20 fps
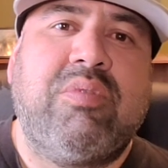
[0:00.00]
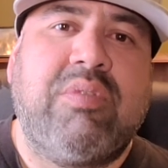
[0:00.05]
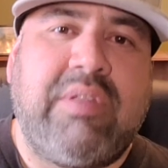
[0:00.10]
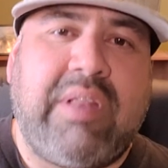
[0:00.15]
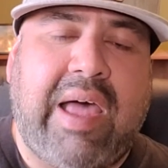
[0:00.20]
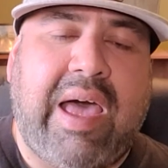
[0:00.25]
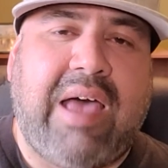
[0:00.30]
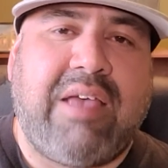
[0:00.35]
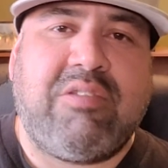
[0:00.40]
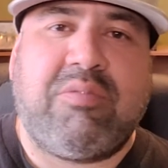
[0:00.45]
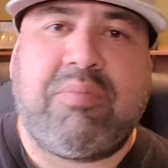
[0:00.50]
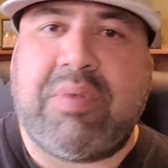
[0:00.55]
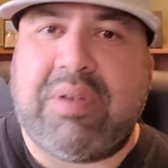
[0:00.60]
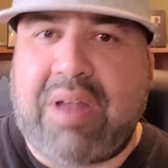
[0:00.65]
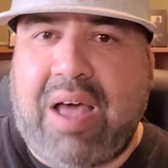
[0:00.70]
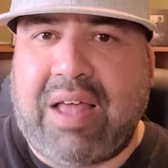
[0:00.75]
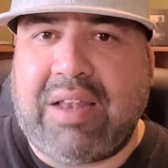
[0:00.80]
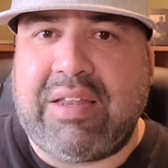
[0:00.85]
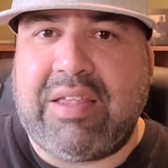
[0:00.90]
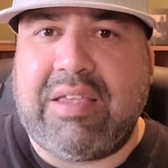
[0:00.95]
last but
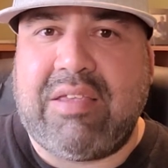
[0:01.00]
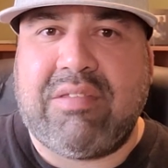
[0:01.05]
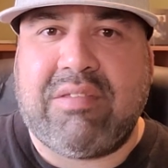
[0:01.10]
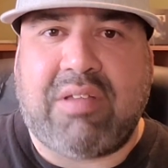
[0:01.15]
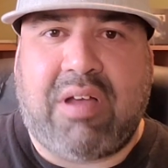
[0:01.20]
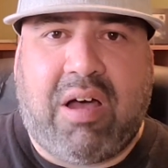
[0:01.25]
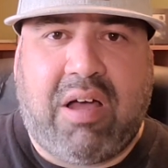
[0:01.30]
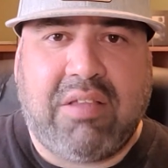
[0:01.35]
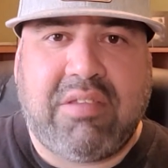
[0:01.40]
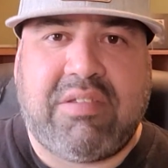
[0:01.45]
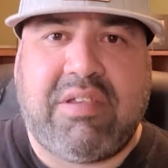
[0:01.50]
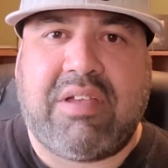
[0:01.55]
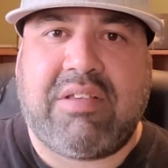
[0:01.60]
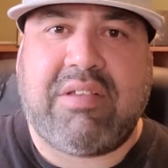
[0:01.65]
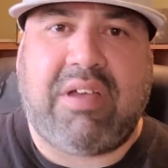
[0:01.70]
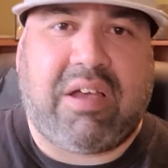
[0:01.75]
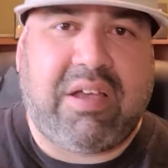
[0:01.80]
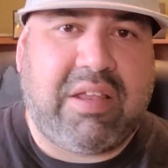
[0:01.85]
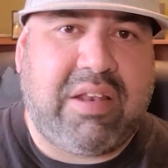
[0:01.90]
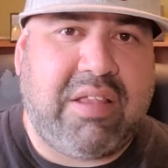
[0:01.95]
not least, on
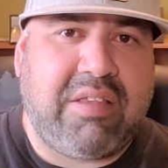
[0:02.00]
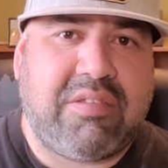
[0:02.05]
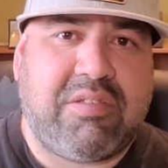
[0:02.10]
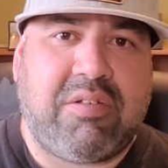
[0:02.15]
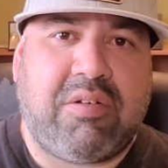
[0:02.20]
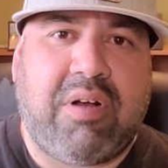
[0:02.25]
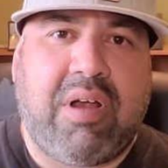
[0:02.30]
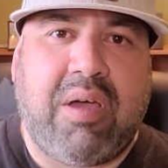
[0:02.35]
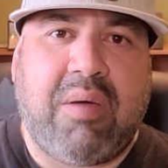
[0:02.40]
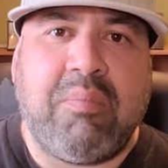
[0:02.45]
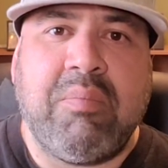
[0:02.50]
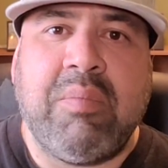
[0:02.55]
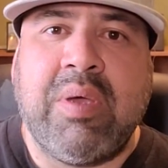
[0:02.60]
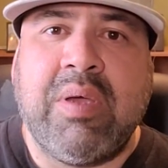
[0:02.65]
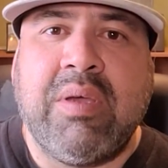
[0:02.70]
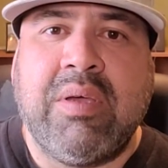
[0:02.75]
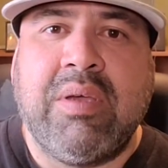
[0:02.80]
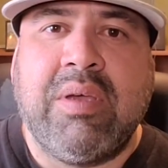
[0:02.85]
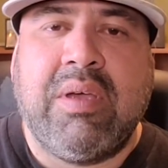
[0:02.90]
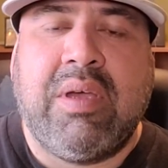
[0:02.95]
TikTok and Instagram,
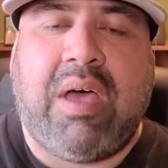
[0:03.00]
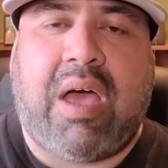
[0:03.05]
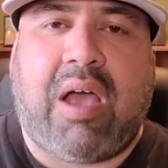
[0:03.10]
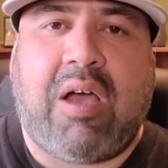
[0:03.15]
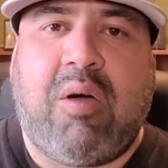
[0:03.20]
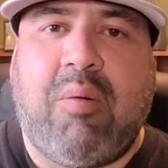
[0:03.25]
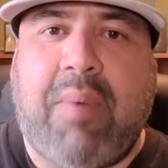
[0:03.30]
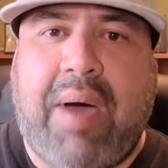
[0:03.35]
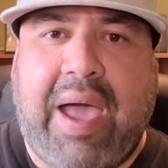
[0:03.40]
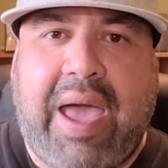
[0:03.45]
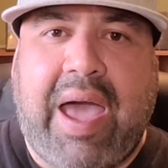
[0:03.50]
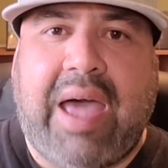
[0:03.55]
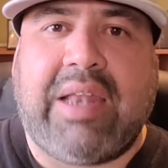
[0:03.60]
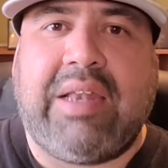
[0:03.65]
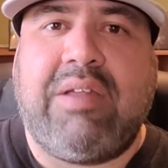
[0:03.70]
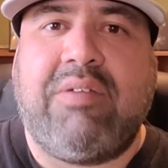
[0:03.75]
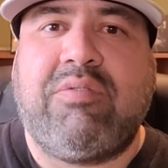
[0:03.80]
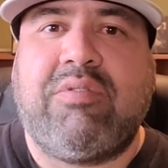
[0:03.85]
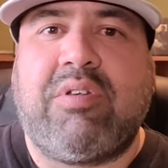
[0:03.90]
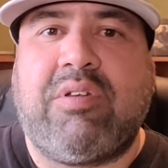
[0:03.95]
I go by
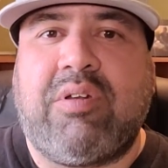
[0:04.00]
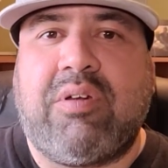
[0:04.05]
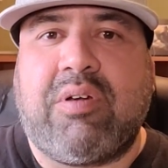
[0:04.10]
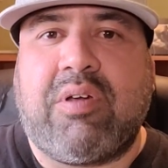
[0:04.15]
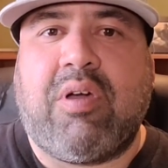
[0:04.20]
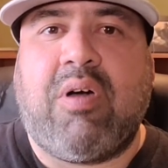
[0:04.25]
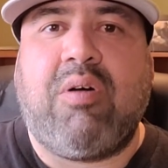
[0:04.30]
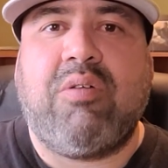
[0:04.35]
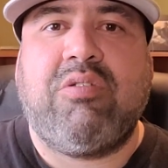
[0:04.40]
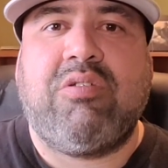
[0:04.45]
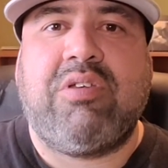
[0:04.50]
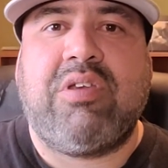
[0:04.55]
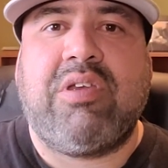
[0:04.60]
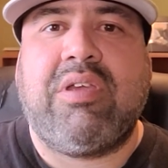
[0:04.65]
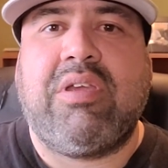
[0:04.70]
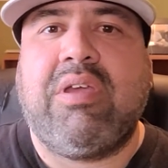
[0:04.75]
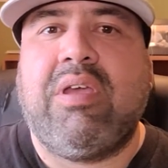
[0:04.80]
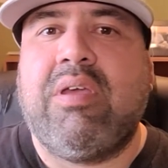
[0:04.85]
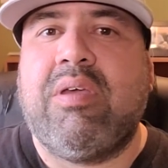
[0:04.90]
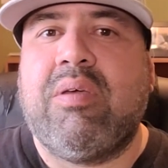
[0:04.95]
at Live to Learn
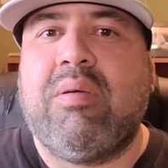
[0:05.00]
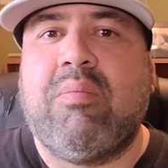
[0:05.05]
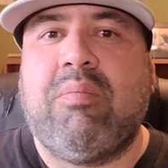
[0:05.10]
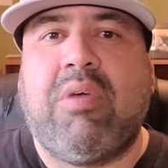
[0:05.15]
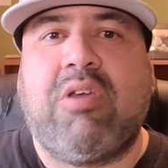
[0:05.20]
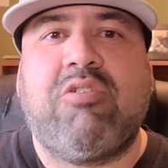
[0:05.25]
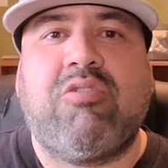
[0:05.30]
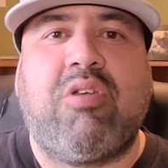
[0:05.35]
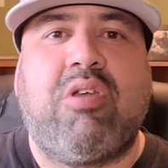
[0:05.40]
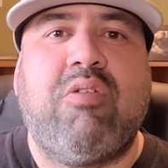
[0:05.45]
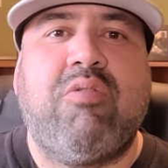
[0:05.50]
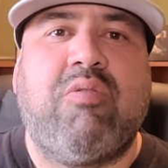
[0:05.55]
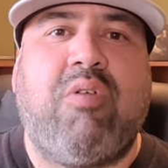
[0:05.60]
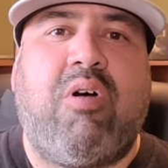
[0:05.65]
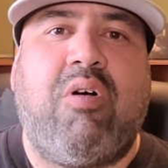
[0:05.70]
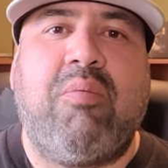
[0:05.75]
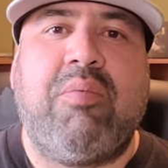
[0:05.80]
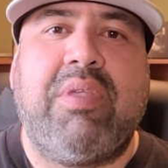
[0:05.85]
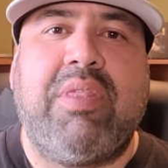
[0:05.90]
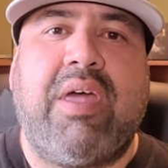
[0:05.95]
Coaching. Make sure you
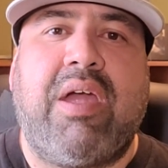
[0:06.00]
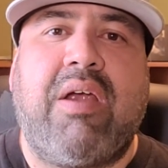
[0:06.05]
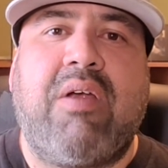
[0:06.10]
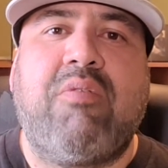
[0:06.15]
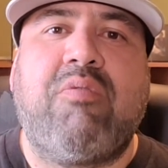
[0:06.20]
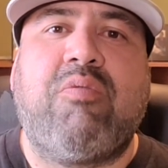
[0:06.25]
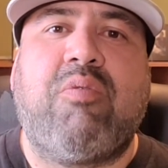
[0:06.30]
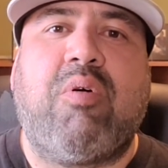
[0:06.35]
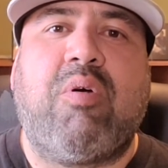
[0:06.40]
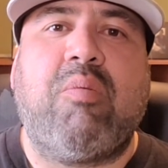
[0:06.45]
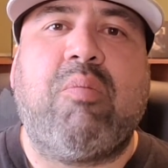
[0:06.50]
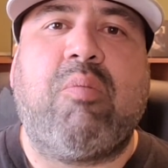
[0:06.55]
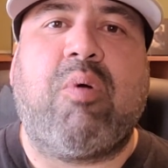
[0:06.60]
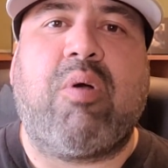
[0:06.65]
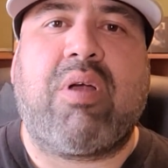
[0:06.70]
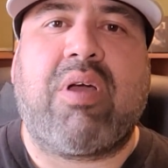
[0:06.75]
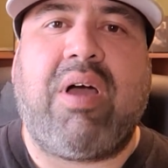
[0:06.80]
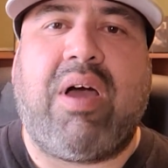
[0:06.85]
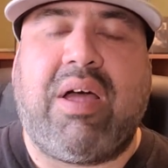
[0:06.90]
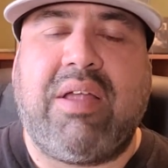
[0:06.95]
follow me there for
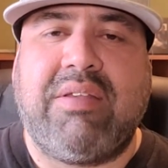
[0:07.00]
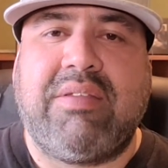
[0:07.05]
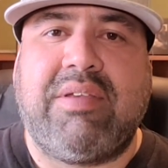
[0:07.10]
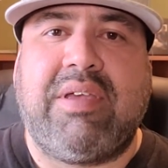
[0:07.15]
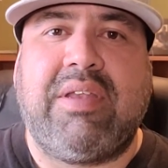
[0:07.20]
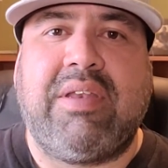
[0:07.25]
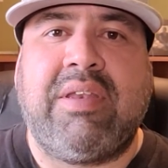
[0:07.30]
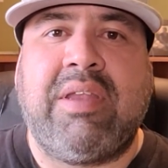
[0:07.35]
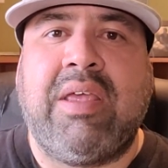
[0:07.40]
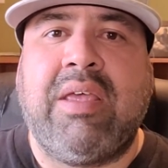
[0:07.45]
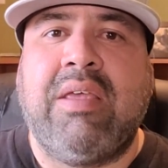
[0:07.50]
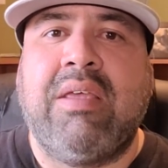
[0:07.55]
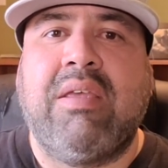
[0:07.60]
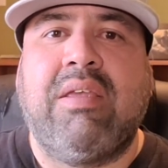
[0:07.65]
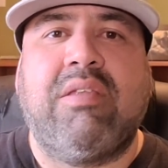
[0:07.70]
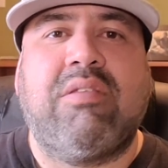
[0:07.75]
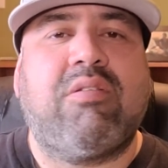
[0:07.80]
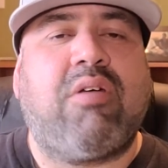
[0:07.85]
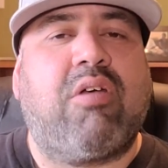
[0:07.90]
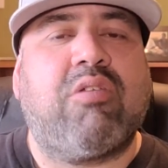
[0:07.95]
more content.
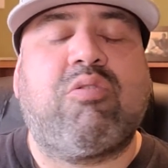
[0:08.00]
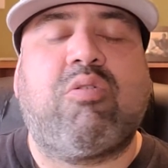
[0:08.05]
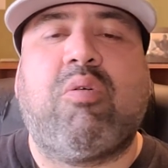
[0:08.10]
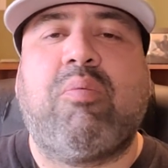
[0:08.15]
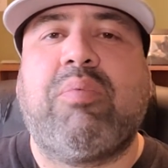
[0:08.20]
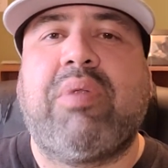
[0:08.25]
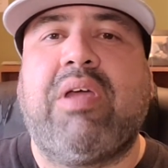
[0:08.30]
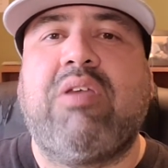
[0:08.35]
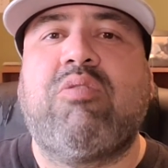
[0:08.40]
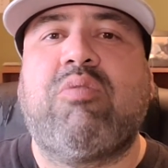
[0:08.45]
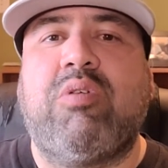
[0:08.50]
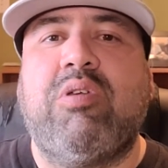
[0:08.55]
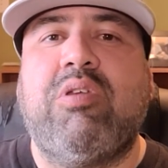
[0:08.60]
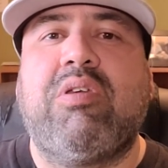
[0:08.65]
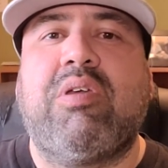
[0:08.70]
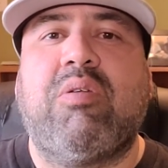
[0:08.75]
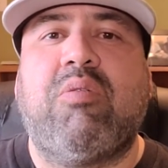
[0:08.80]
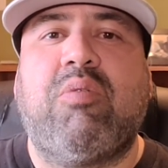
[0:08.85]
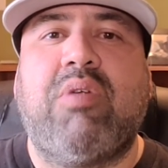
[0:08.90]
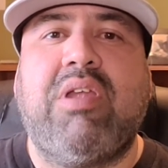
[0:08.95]
It's also a place where you
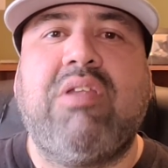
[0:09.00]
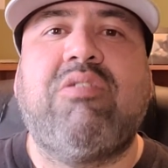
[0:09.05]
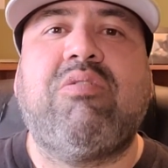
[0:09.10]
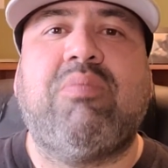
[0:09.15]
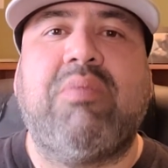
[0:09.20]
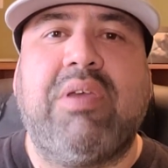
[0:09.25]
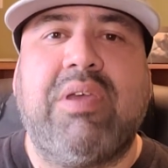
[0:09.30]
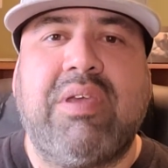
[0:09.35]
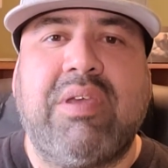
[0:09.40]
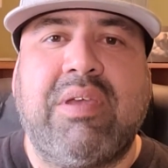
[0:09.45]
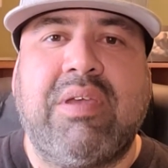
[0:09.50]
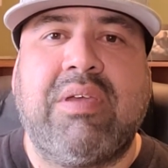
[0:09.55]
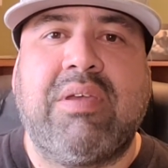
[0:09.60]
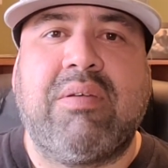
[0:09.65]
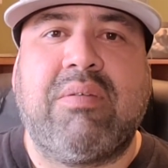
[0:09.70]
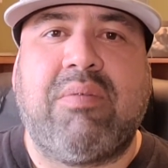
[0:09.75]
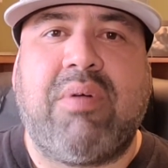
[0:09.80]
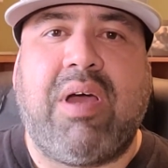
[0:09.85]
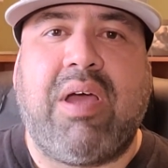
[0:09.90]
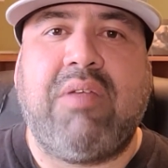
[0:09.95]
can reach me,
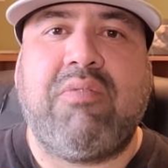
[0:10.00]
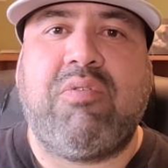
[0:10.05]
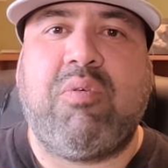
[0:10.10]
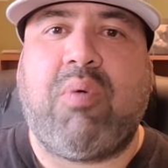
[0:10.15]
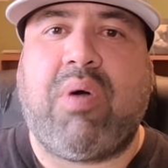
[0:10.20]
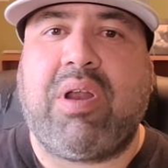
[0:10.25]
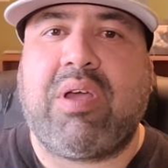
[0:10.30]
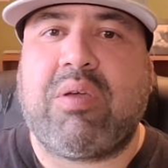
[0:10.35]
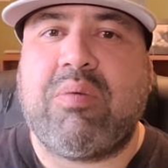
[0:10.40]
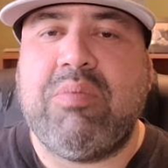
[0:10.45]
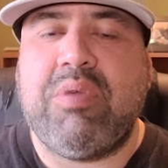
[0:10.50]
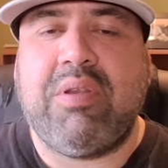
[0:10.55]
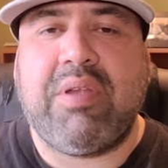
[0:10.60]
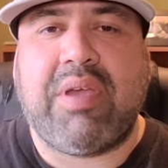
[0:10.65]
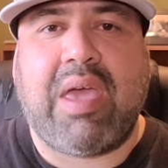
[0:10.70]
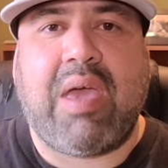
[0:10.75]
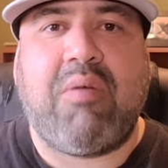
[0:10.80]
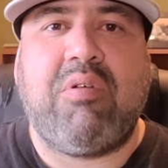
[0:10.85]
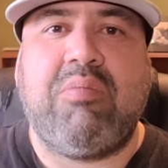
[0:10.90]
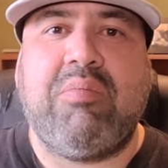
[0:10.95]
right? If you want to
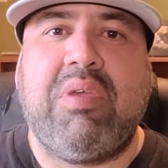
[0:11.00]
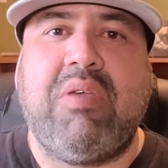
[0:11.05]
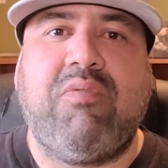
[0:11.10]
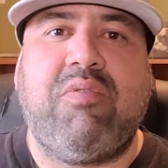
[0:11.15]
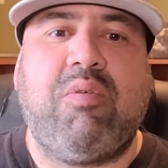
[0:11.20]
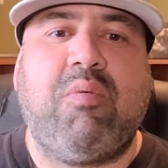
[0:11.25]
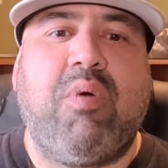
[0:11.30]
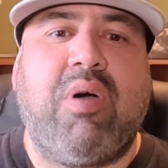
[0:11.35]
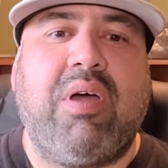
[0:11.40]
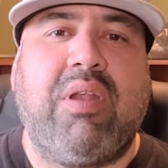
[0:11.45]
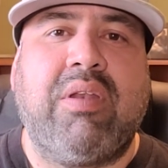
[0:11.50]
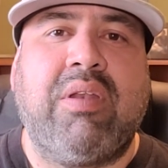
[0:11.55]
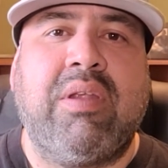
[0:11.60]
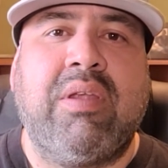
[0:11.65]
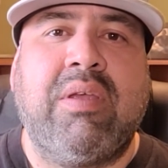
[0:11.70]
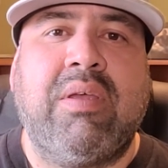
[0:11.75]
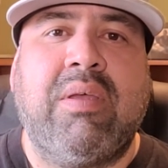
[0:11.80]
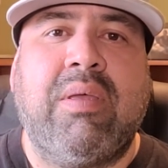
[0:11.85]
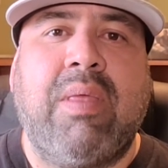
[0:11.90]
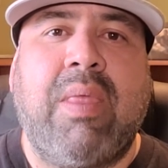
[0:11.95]
communicate with me, if you want
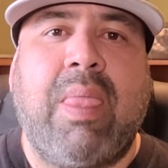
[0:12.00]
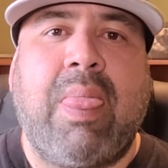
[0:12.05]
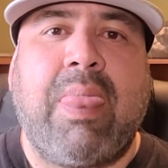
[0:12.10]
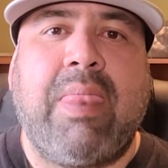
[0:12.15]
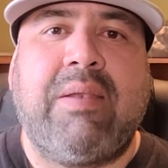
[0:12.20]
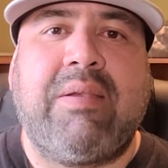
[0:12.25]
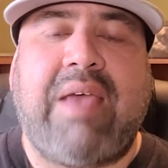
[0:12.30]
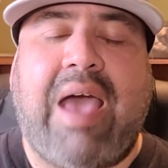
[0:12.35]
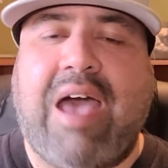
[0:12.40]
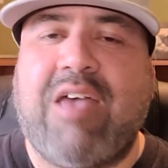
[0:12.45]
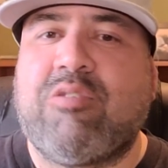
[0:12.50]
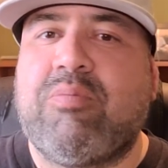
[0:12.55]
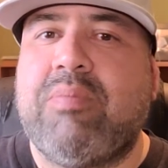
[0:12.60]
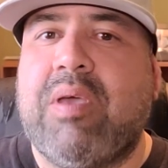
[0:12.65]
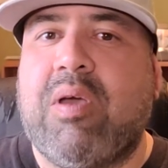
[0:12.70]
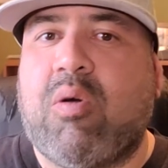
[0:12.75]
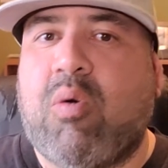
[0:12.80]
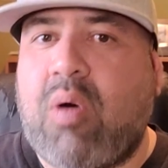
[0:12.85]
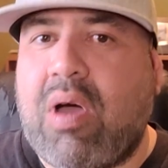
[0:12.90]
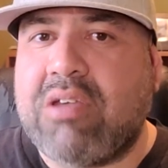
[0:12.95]
to ask me
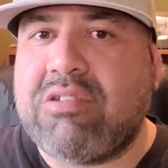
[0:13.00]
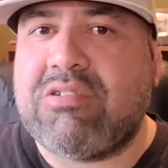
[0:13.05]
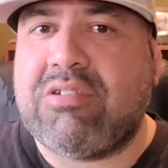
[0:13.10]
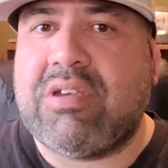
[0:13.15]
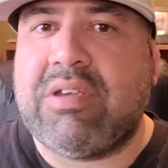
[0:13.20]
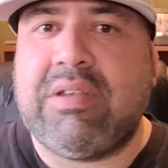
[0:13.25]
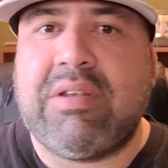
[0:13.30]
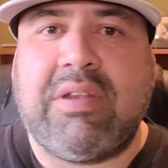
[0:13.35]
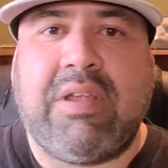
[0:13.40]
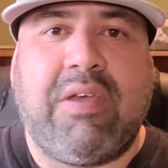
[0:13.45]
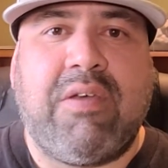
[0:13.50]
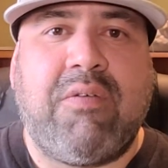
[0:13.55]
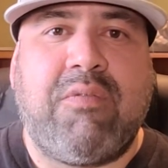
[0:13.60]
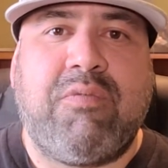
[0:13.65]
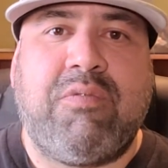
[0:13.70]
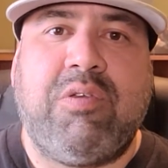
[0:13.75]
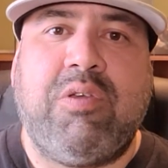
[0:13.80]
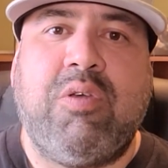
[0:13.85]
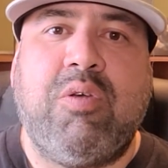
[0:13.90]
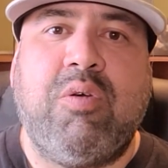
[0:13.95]
a question,
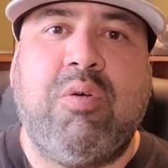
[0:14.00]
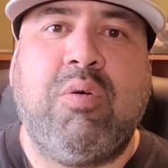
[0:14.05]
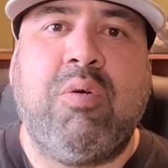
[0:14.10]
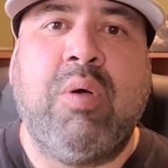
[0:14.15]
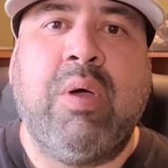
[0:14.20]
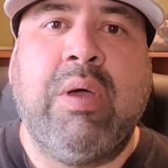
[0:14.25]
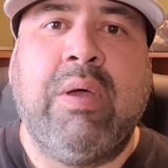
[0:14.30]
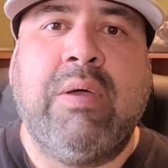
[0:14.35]
if you